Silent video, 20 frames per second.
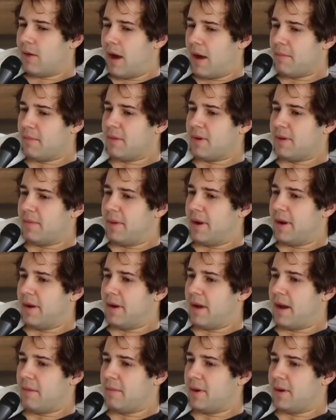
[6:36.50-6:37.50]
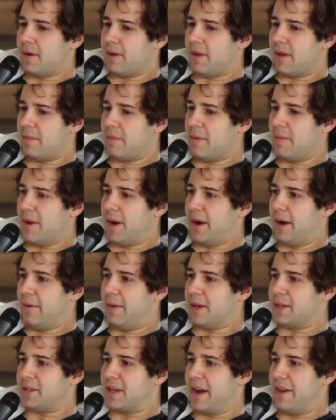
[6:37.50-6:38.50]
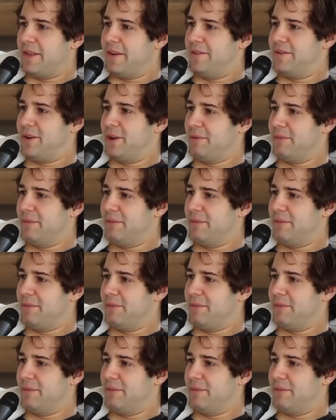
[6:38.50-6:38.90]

Well, I'm gonna marry rich now that you